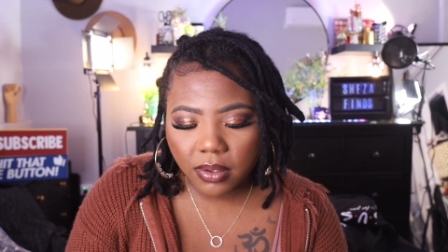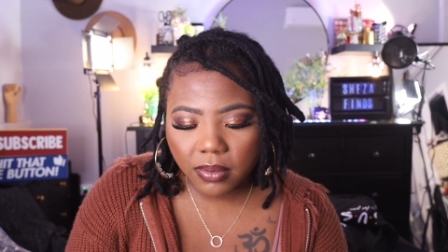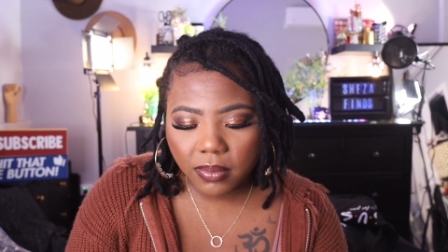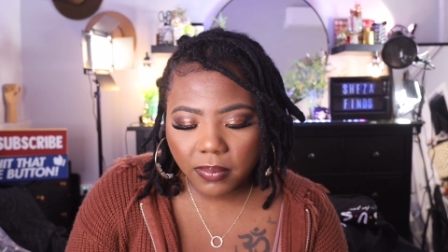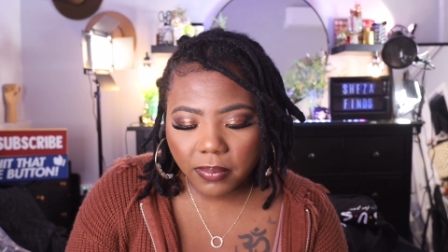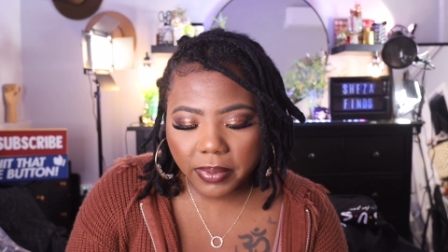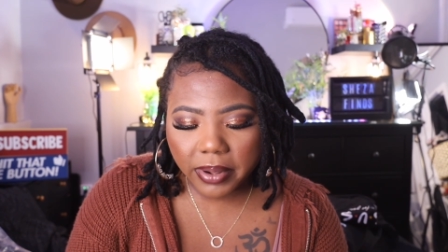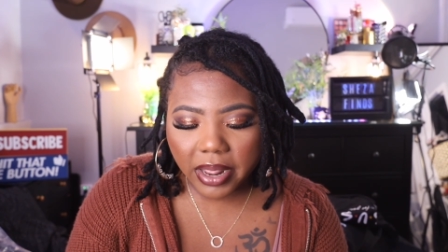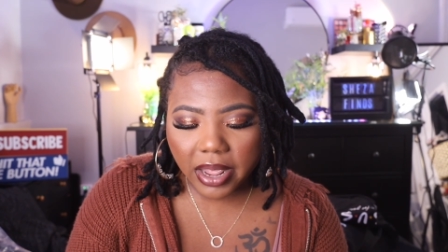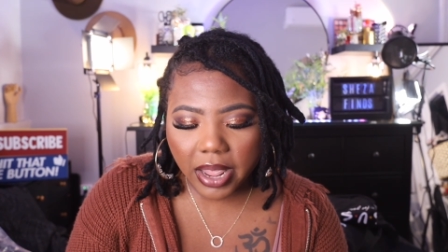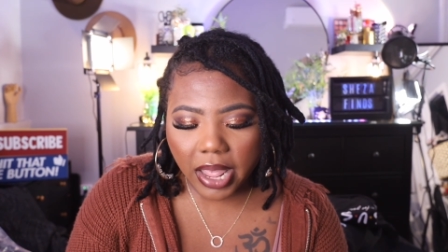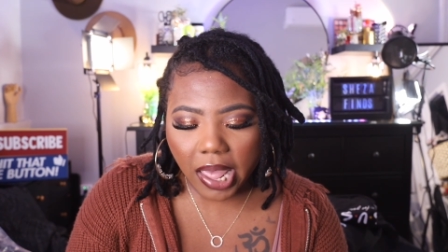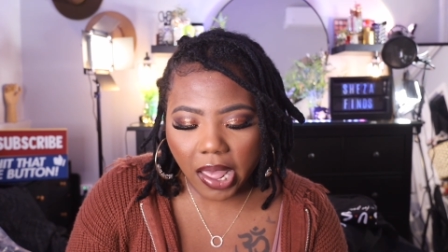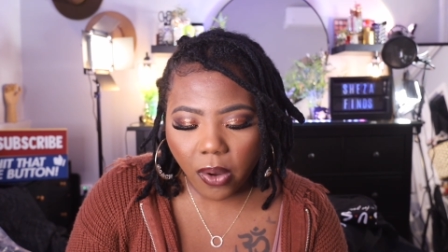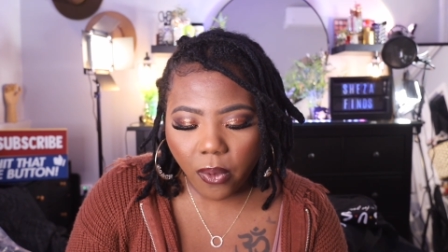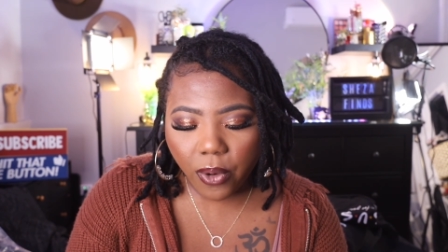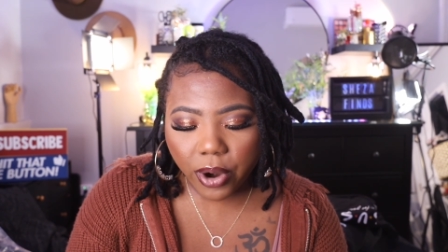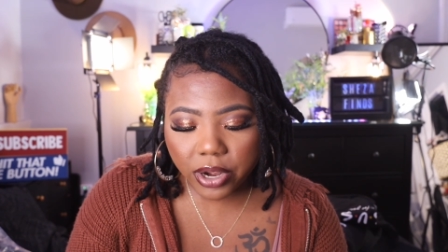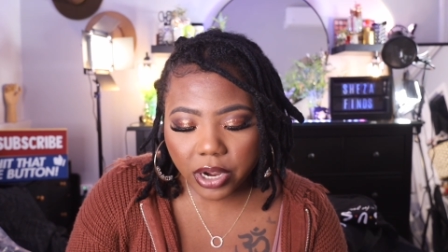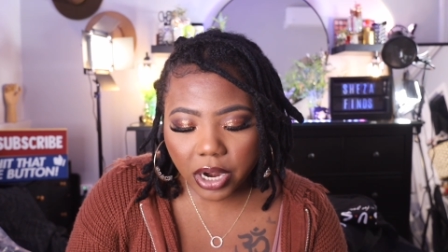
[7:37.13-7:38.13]
what I
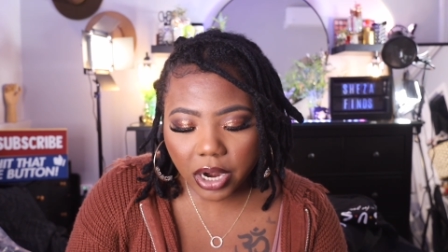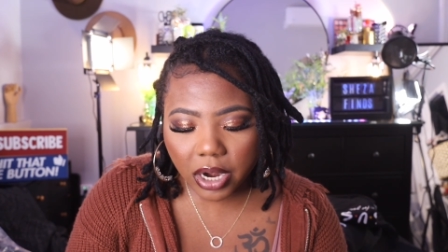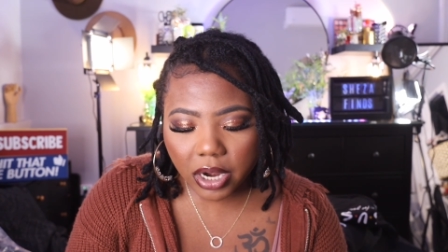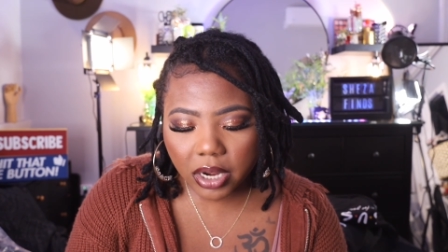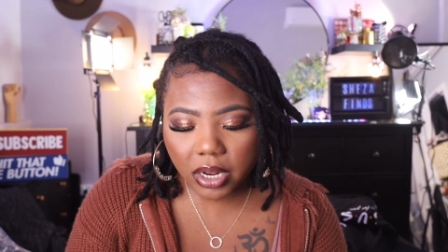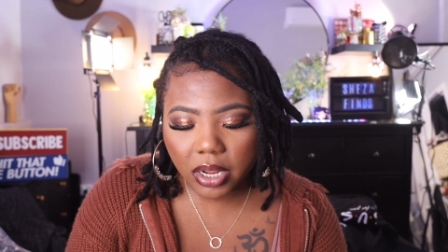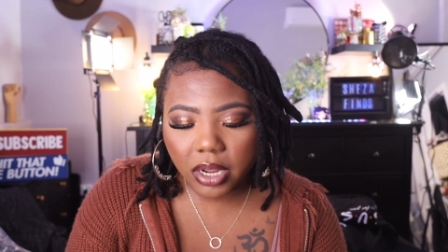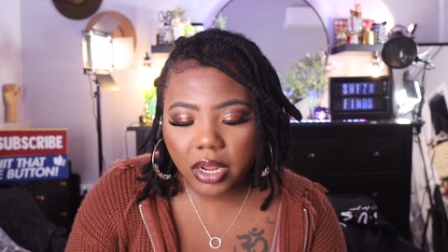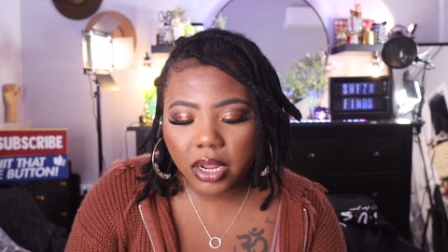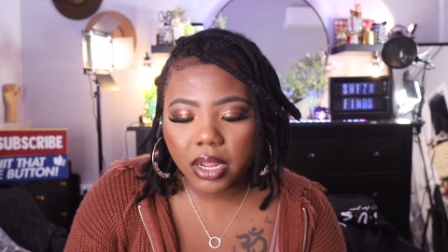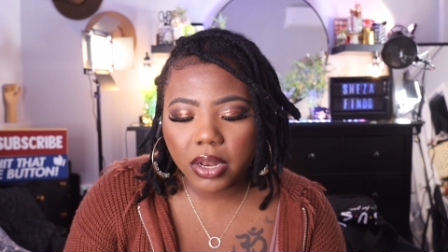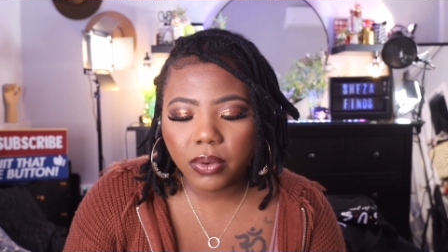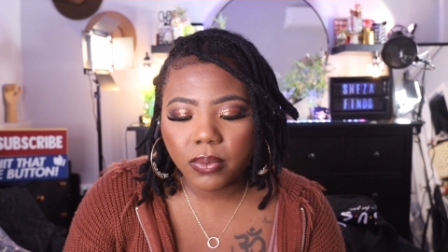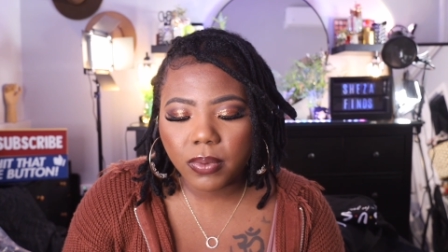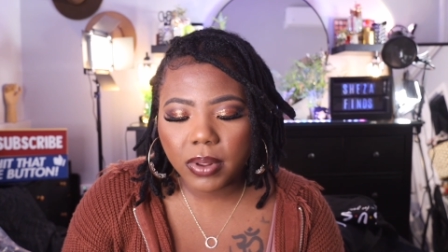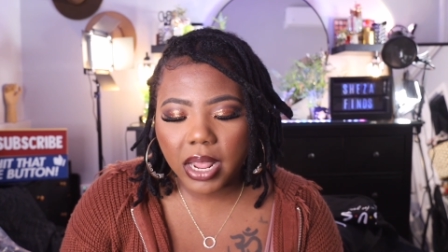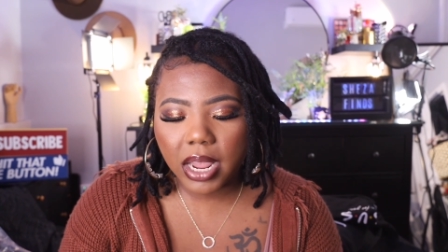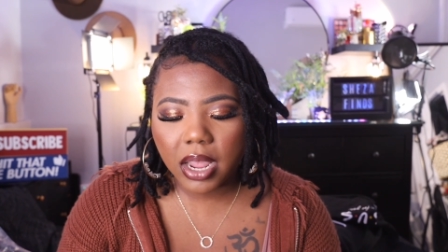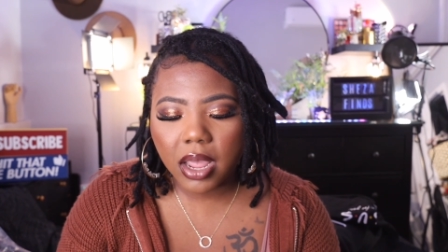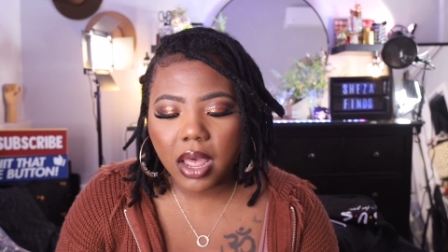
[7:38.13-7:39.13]
ordered, and
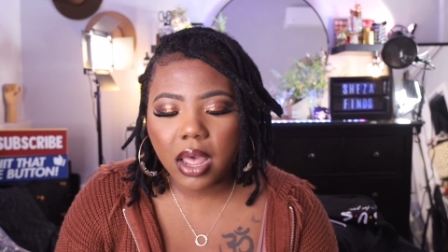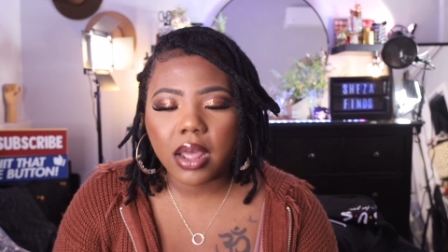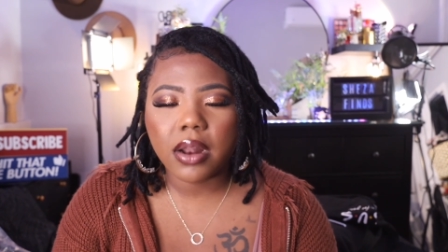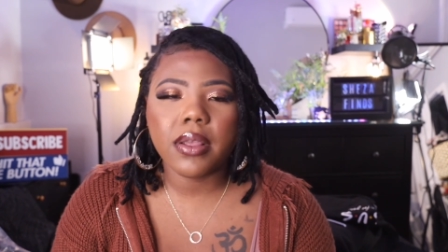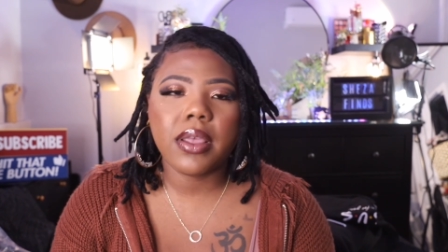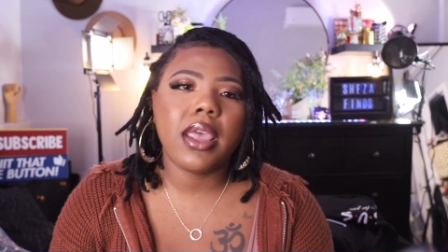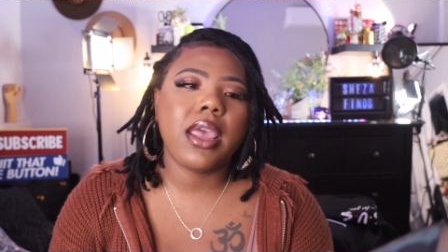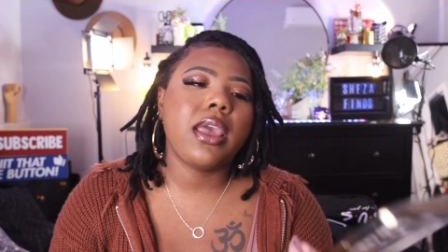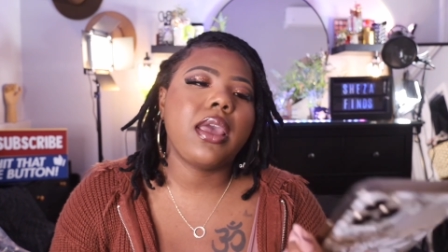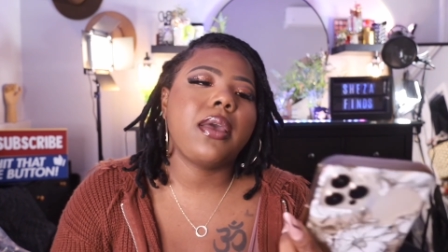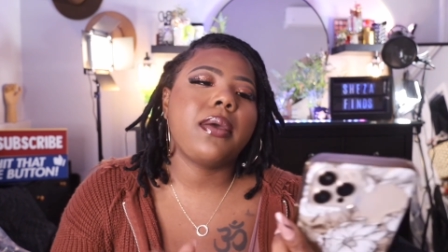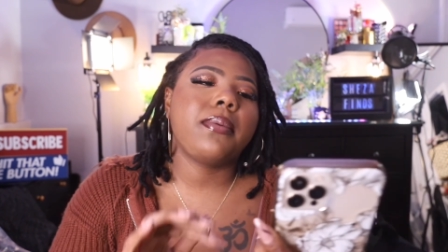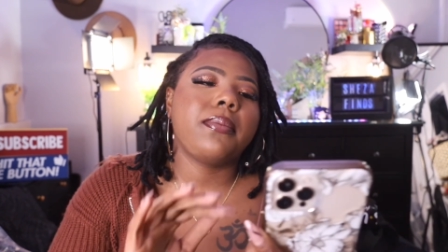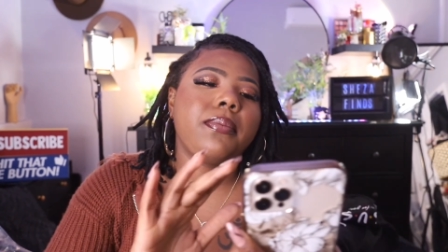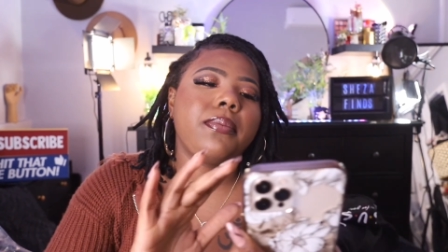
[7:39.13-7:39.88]
what I got, okay?